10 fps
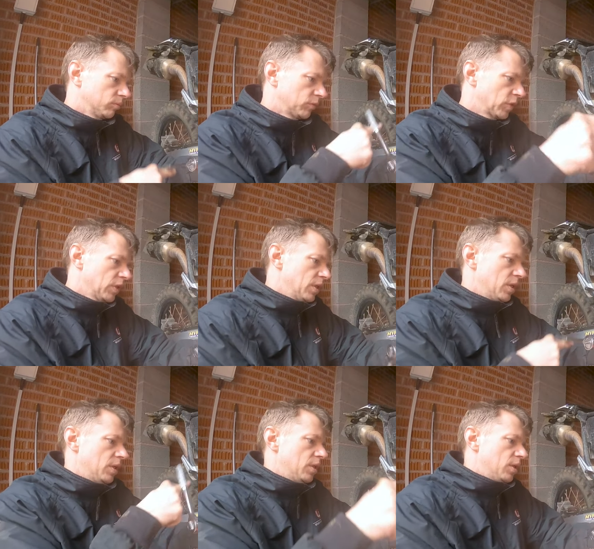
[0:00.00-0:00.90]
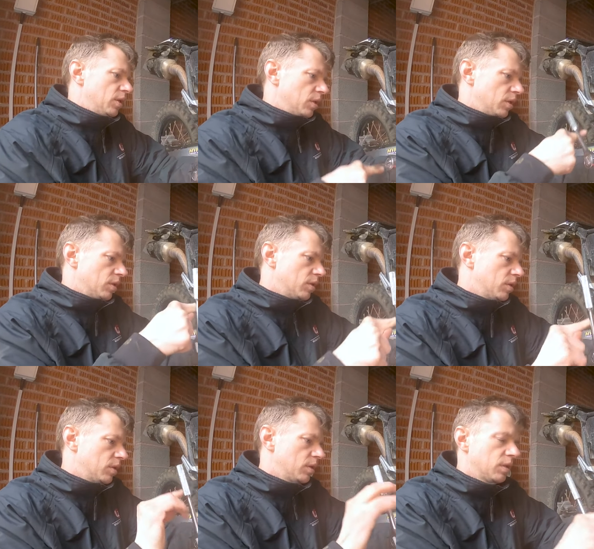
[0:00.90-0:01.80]

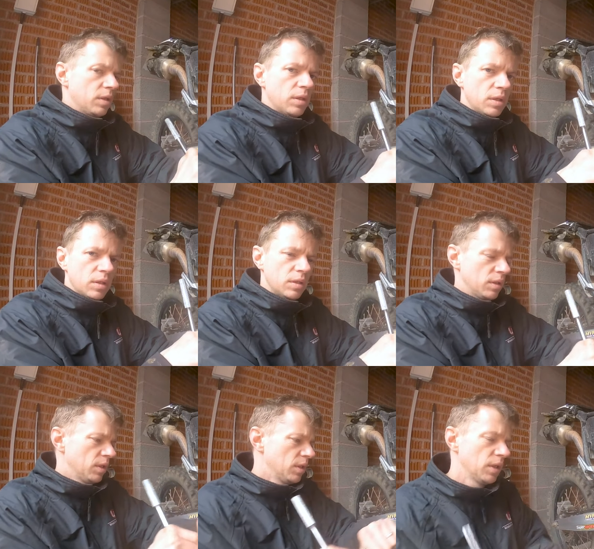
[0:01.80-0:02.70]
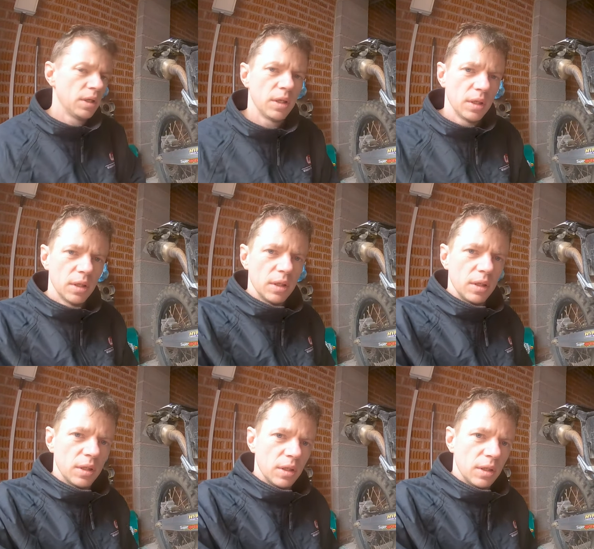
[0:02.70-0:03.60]

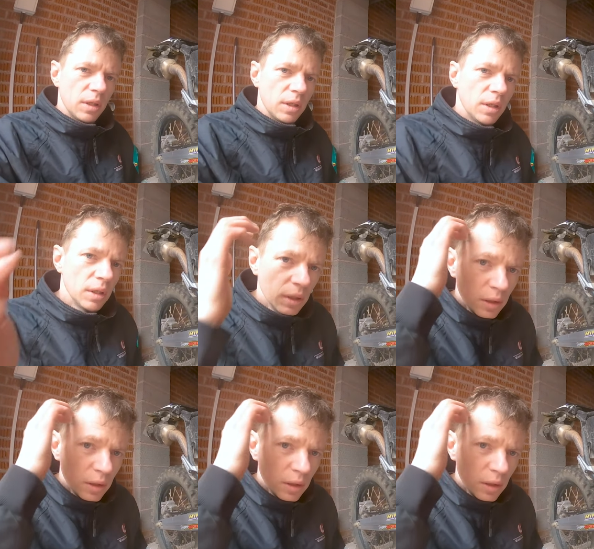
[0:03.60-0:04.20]
(no one is talking)